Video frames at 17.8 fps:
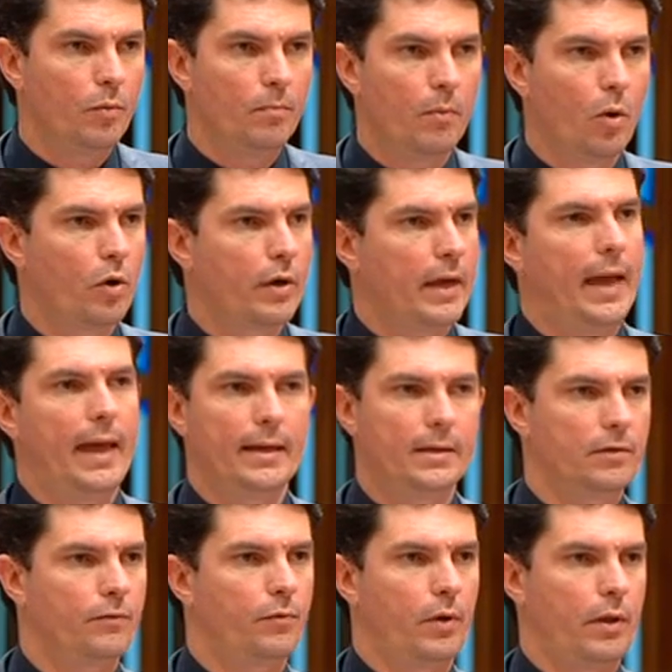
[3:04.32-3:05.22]
more
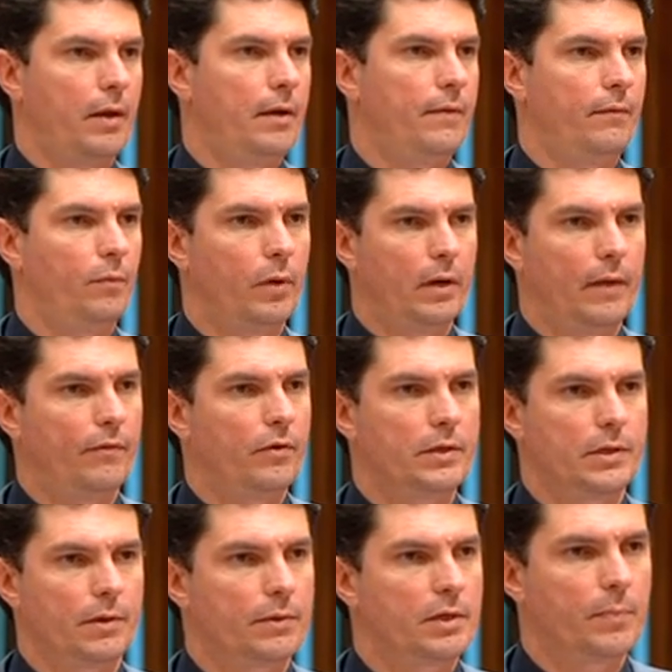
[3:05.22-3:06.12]
cans of whatever
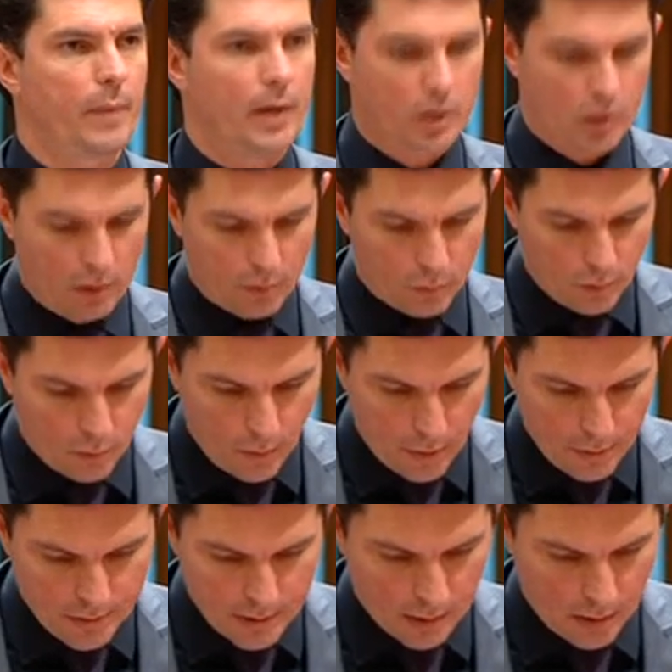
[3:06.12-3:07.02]
is on special at
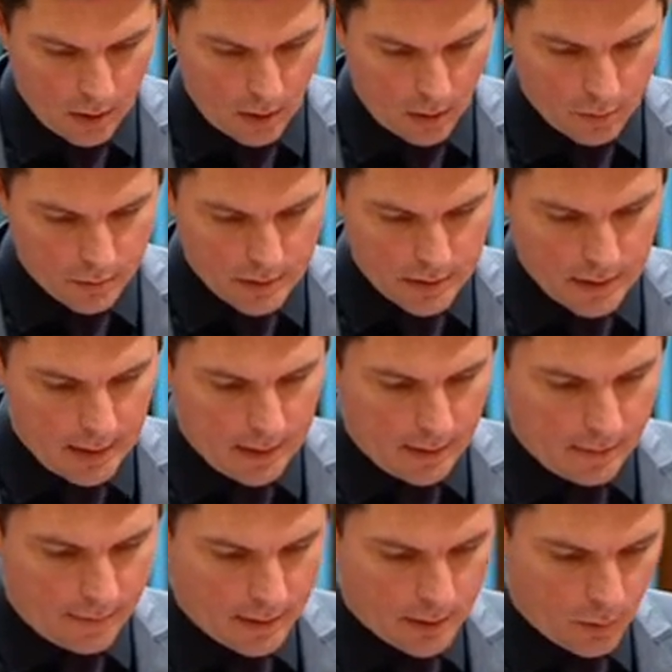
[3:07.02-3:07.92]
Woolworths and Coles
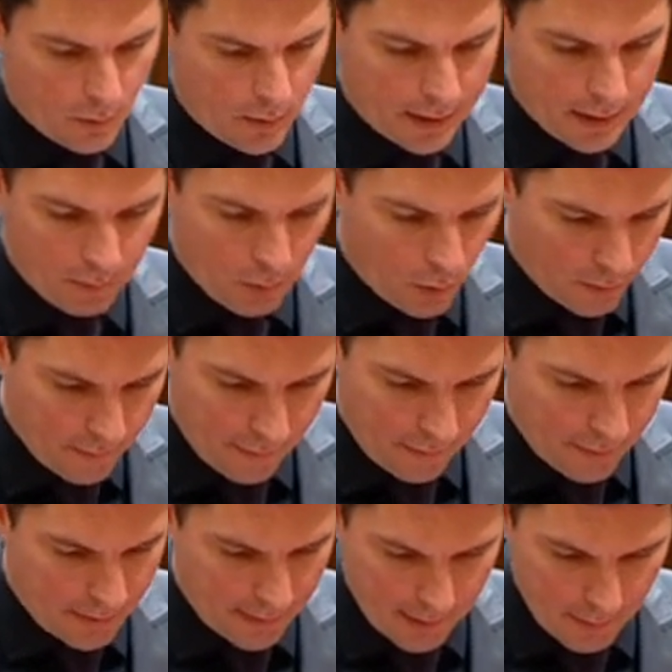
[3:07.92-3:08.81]
this week, and more of
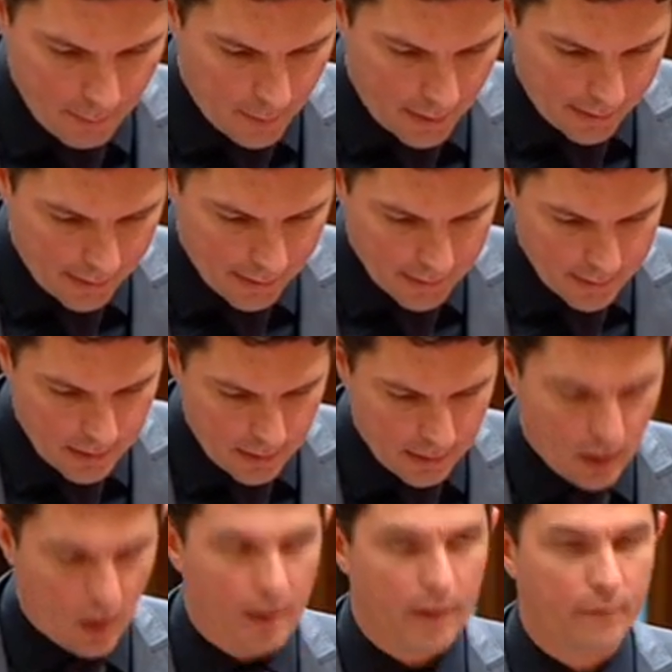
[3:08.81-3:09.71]
everything at Bunnings. The
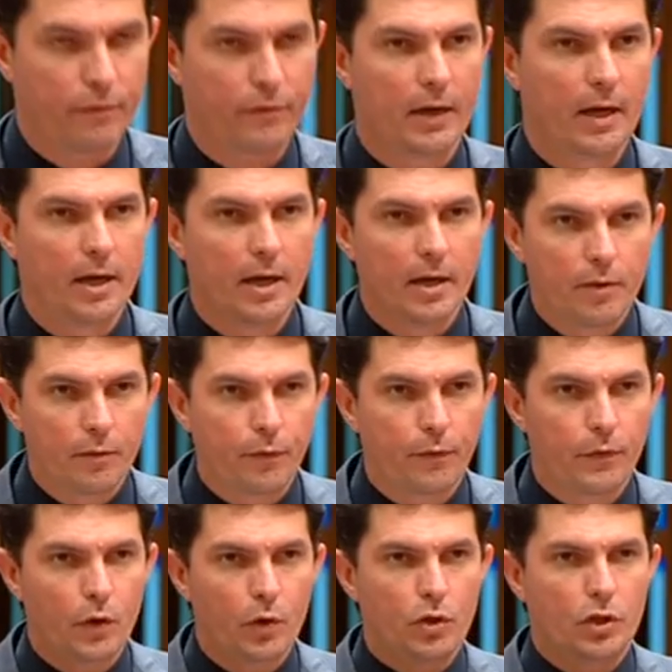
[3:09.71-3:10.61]
kind of
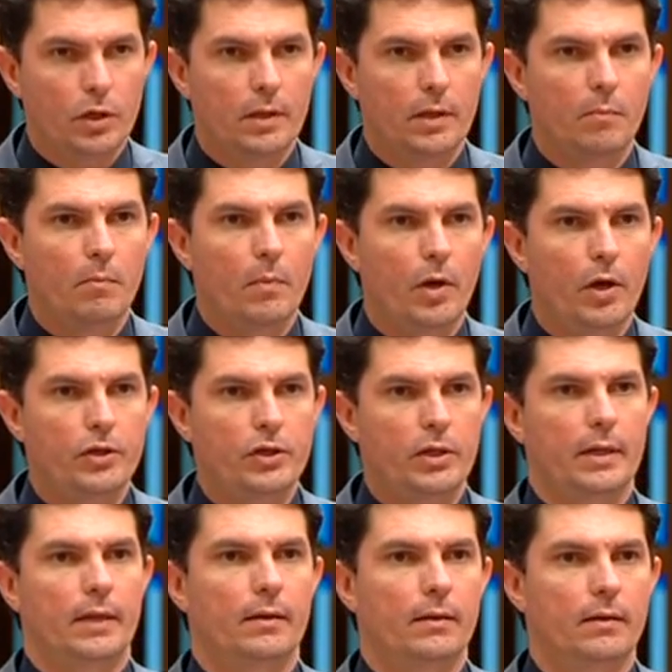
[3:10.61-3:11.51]
fusion, the
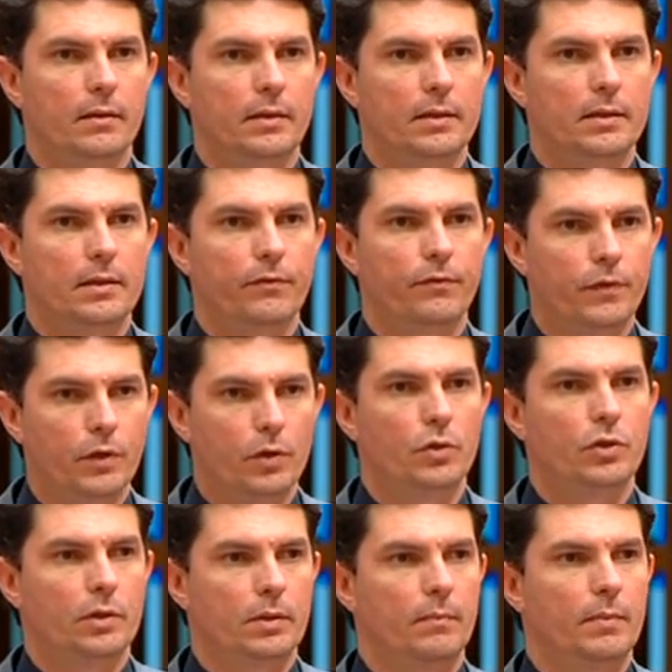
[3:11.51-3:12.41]
merging, the
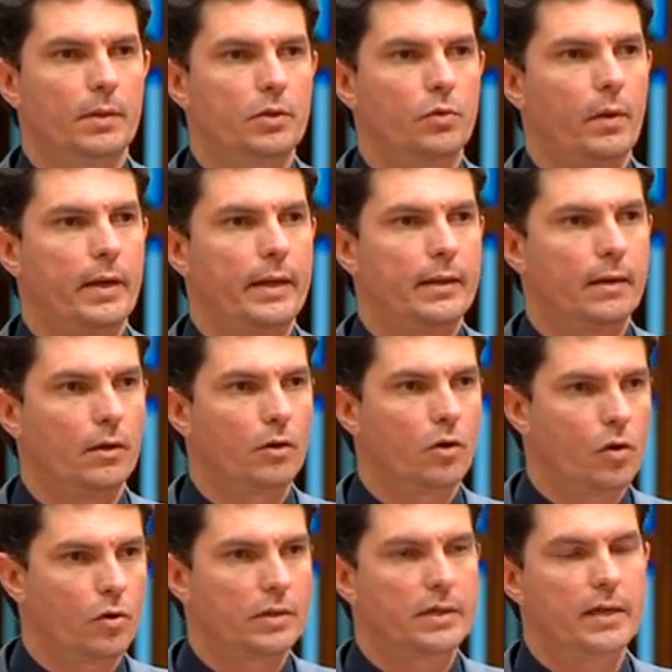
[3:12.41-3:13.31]
diffusion between
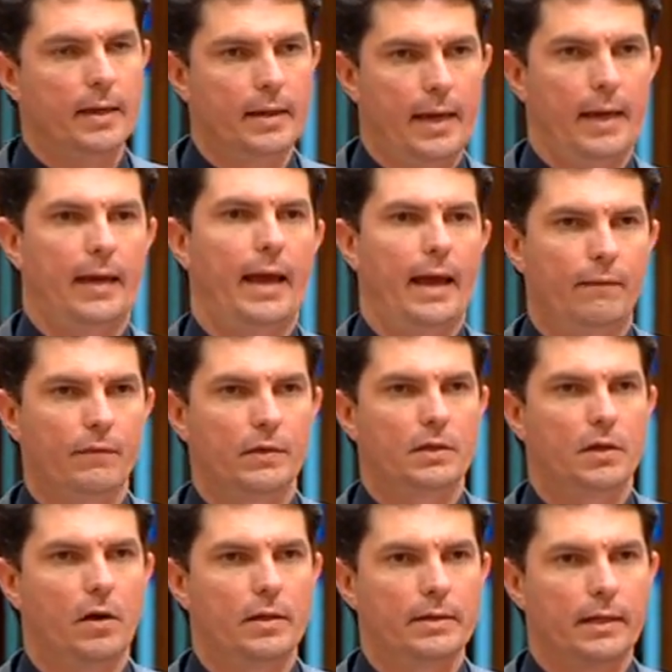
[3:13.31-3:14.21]
content and
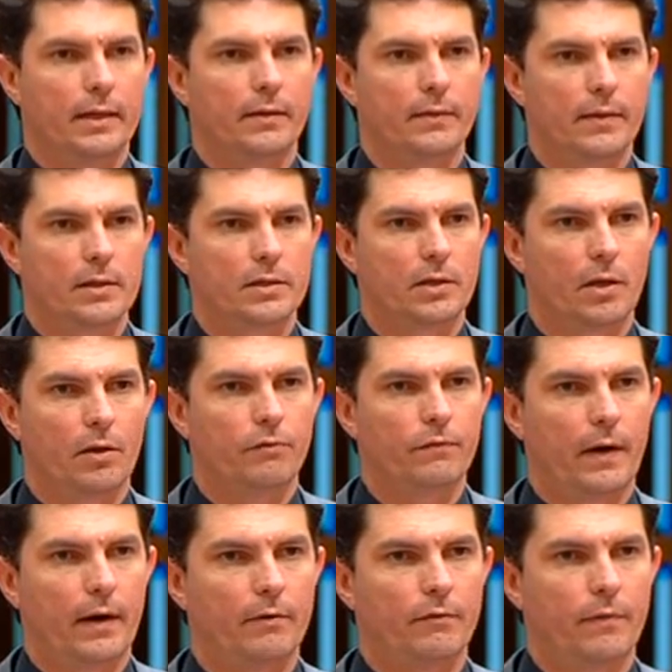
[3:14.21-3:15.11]
advertising that's so
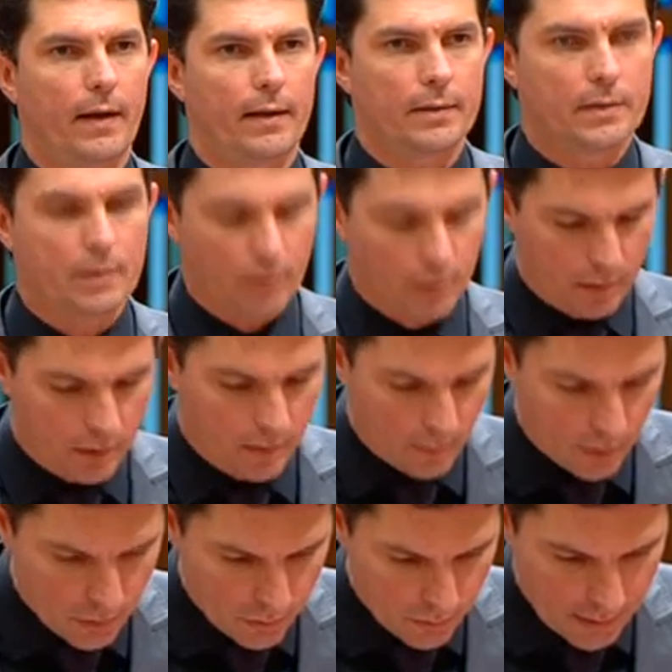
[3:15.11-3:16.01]
far advanced on the
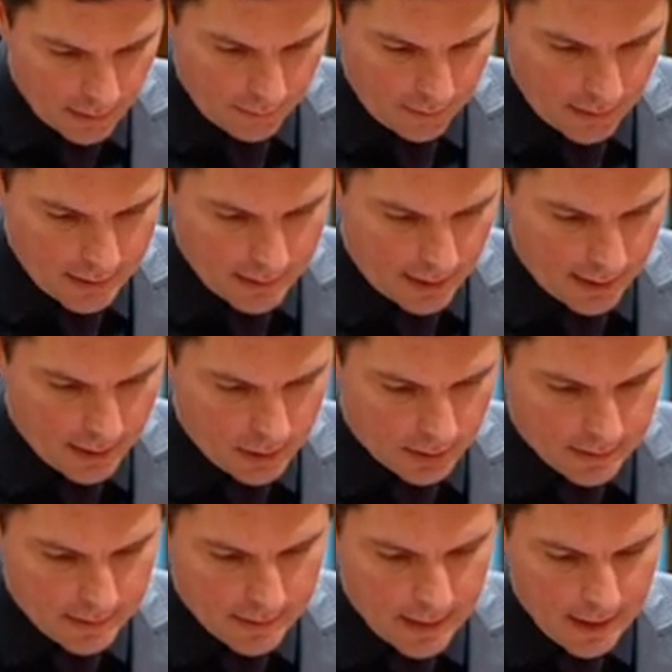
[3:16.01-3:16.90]
commercial TV
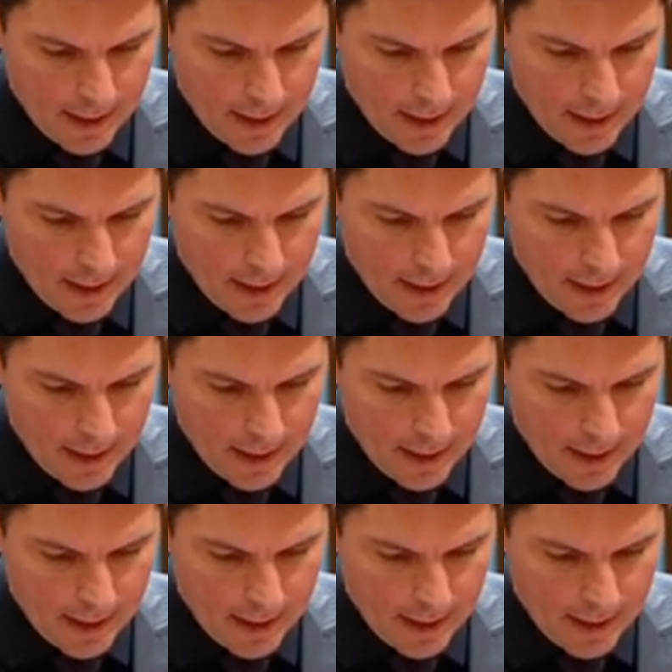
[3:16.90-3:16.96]
stations.